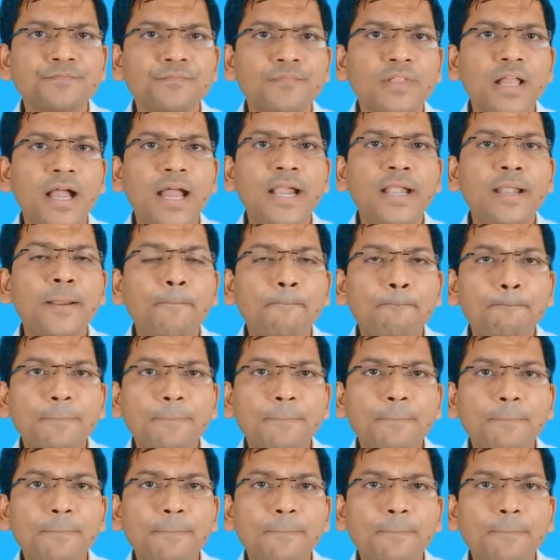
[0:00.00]
and
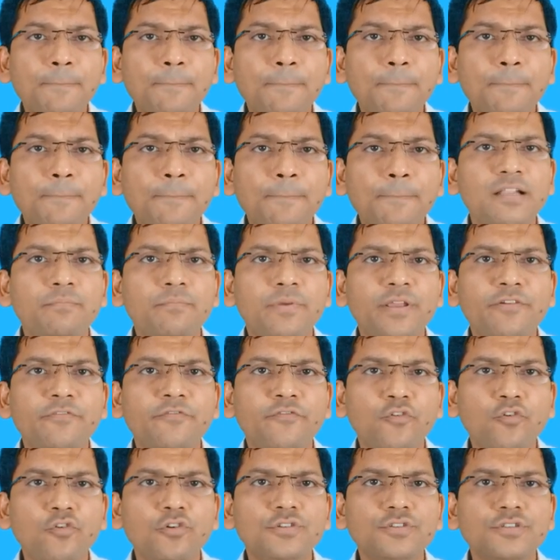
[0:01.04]
partners in their big
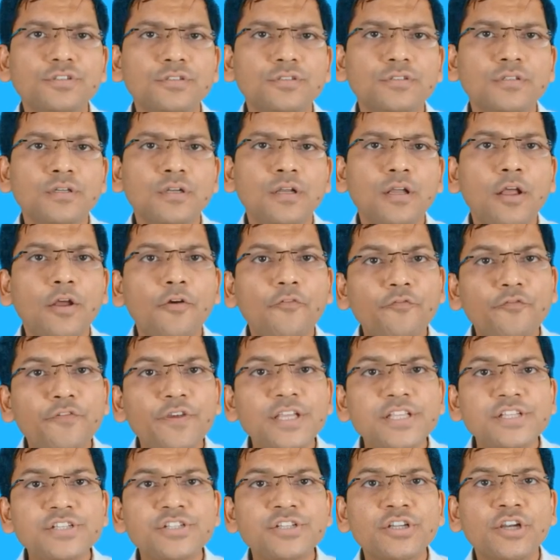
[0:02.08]
fours,
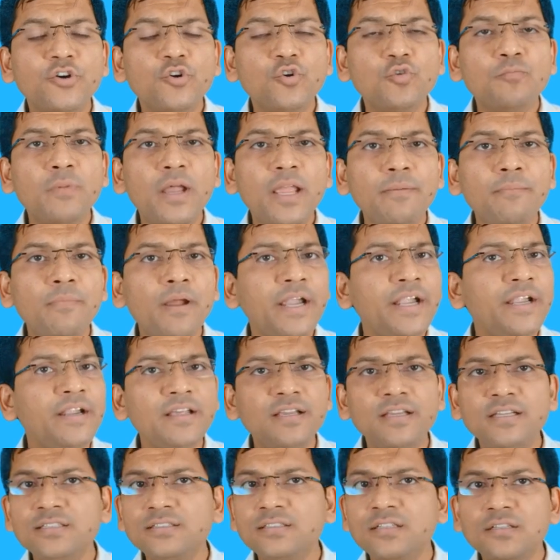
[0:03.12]
which to my mind
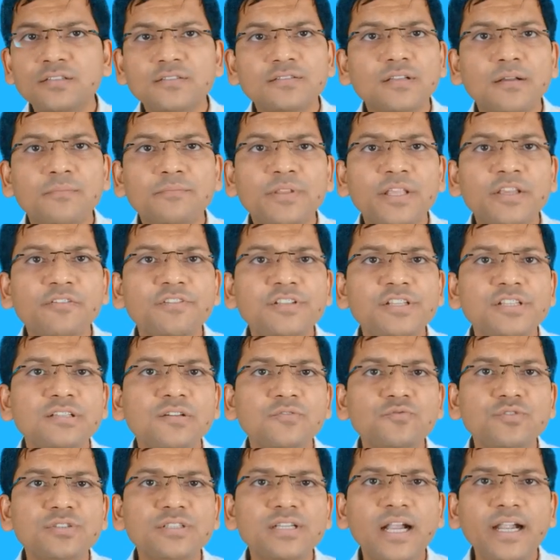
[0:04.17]
is something which is
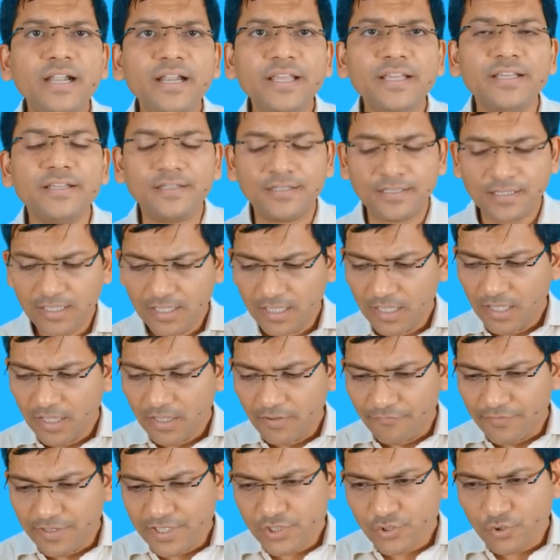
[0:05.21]
outstanding,
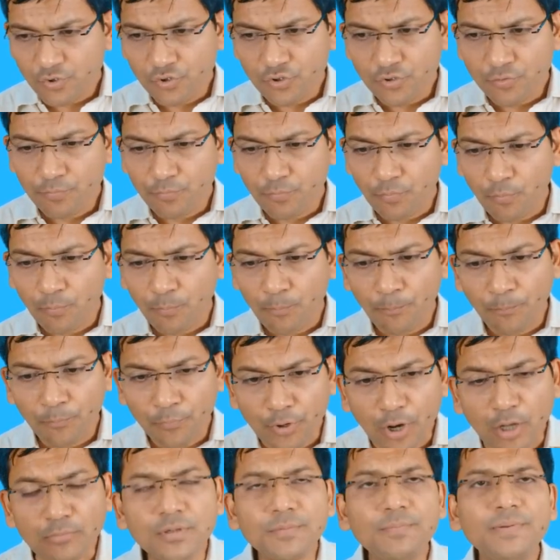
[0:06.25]
which could
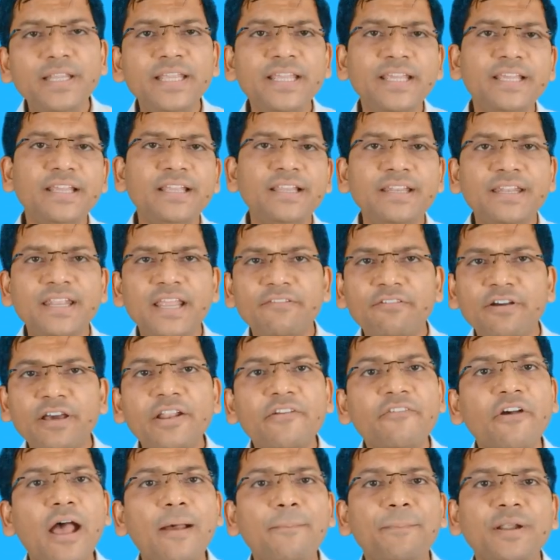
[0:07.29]
probably never
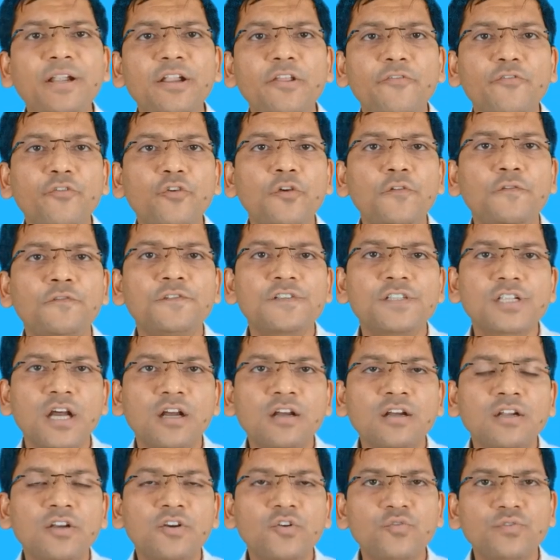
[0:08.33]
have happened if you've
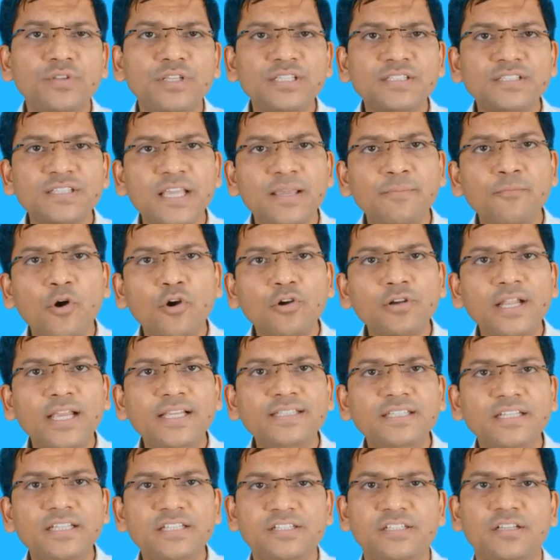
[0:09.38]
stuck to the same
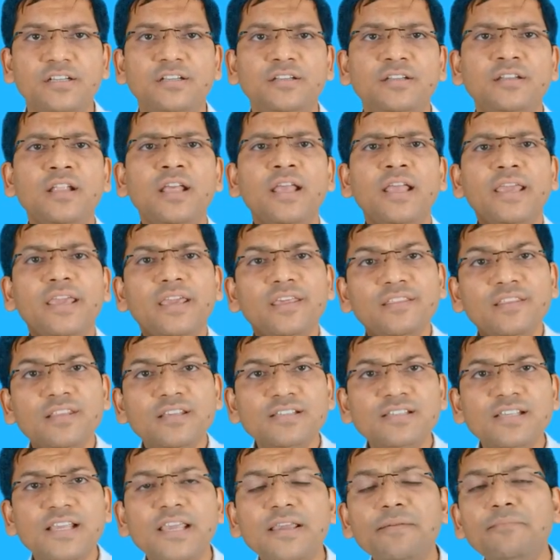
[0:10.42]
organization in the
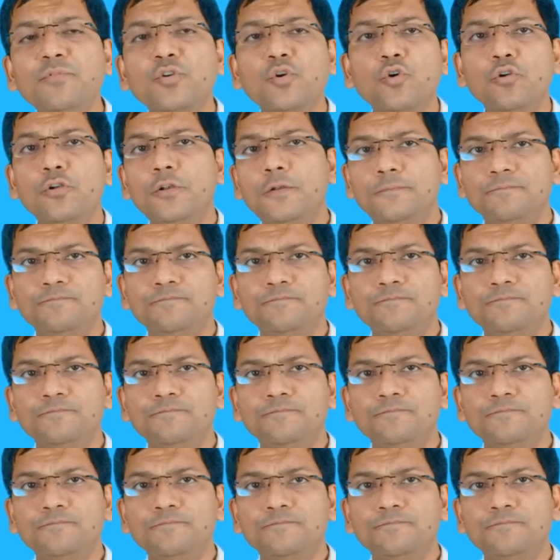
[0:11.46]
same role.